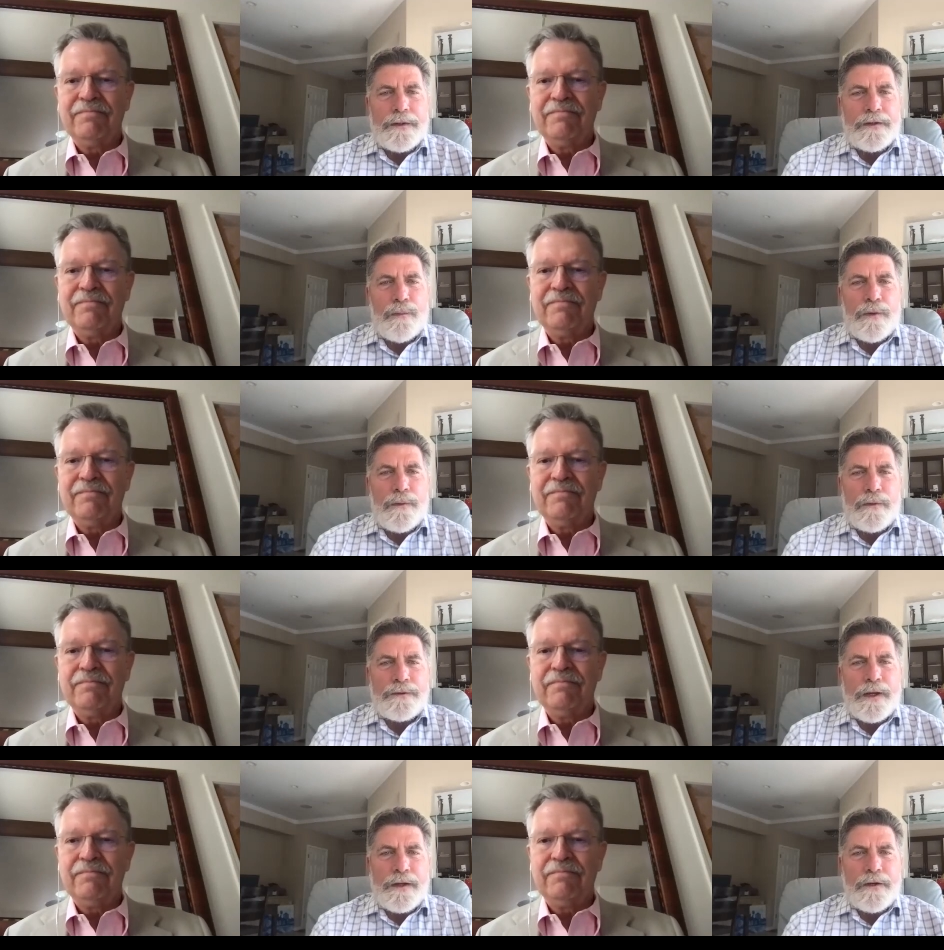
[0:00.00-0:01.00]
Speaker 1: this point, we
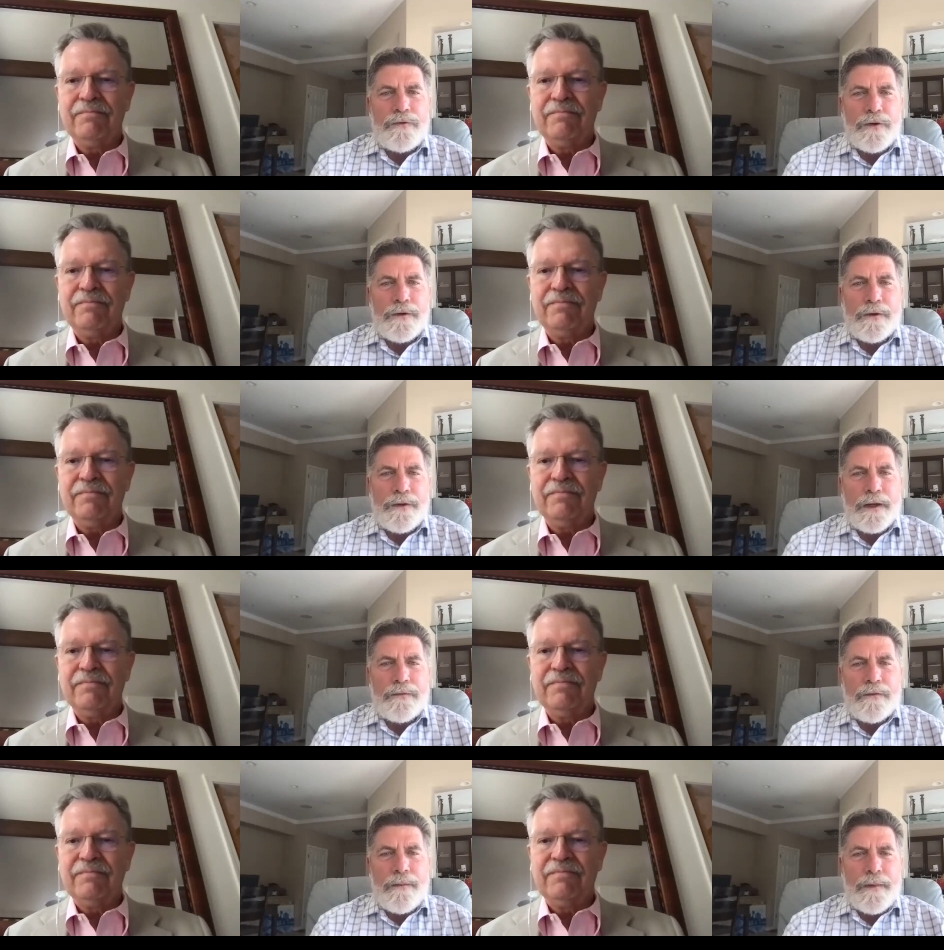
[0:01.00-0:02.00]
stand adjourned. Thanks
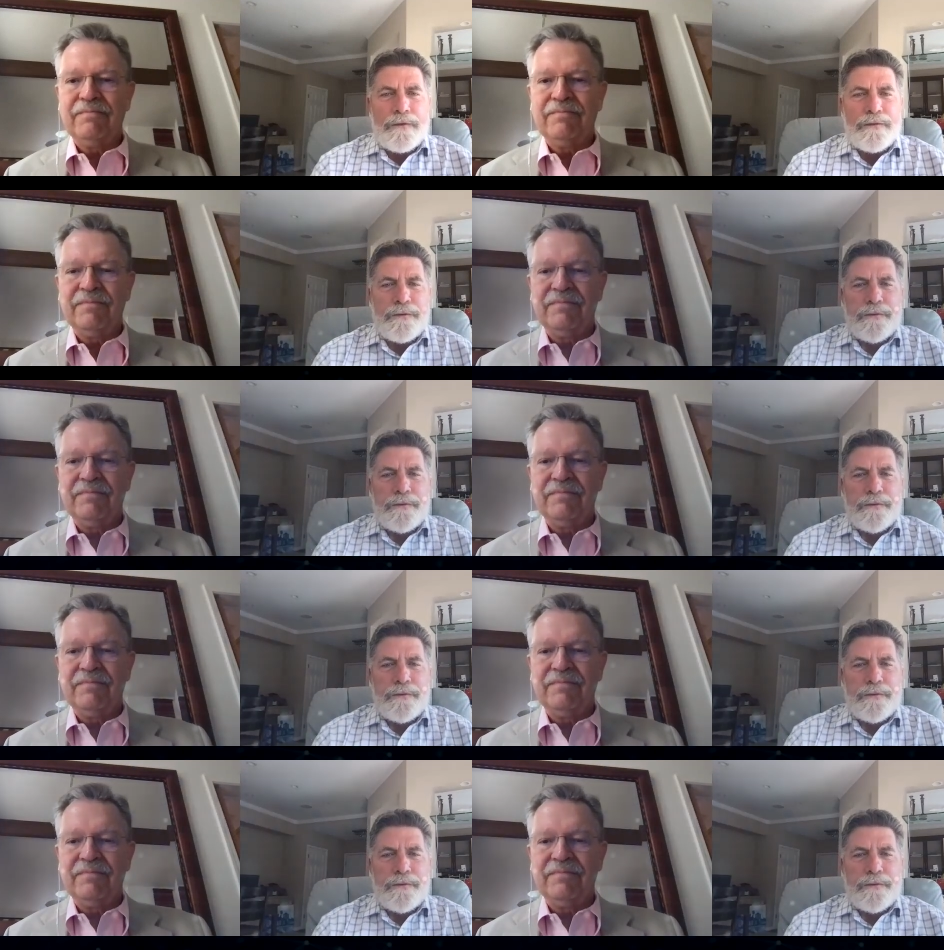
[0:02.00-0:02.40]
very much.